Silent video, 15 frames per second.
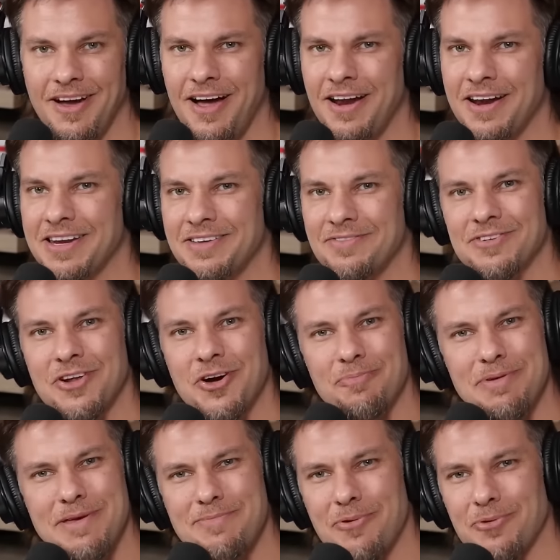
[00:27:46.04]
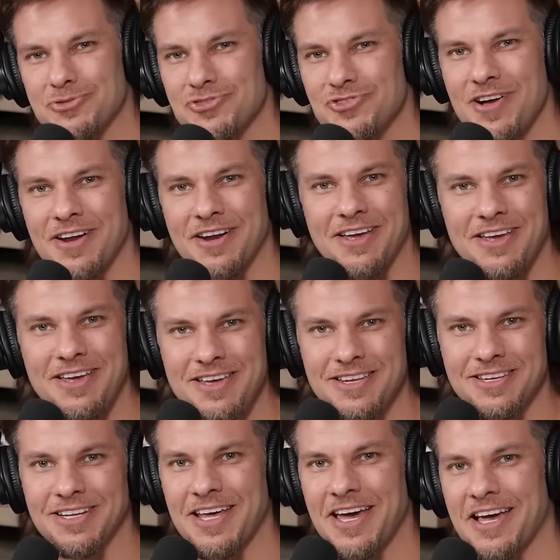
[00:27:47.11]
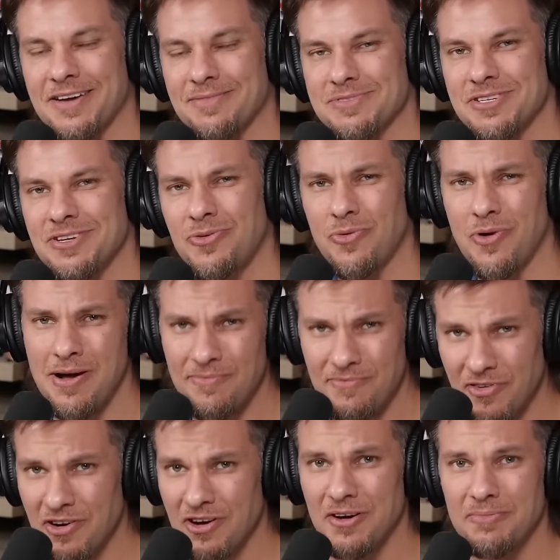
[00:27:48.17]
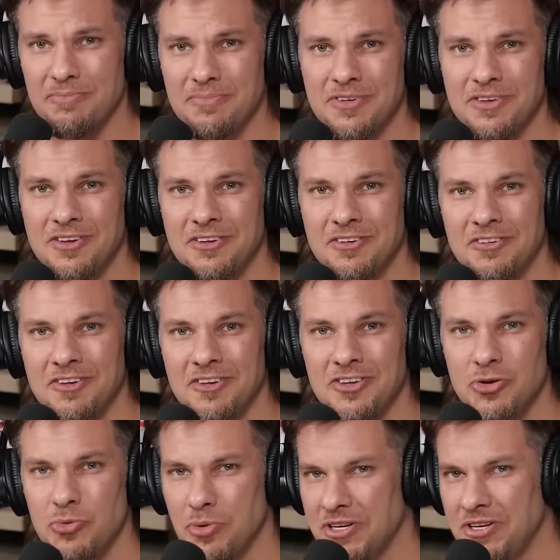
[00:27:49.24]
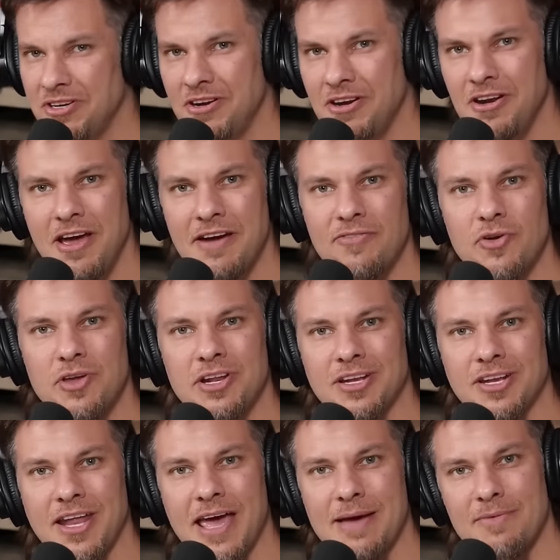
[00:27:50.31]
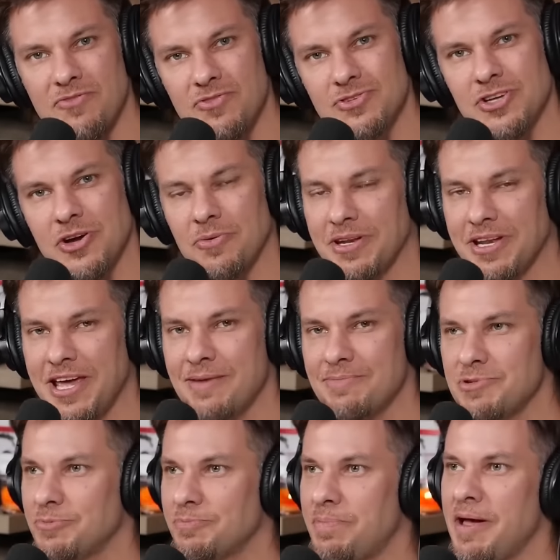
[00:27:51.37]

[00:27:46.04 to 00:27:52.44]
I didn't even know people was trying to eat lambs, dude. Where I'm from, you would never eat a lamb. If you saw a lamb, you'd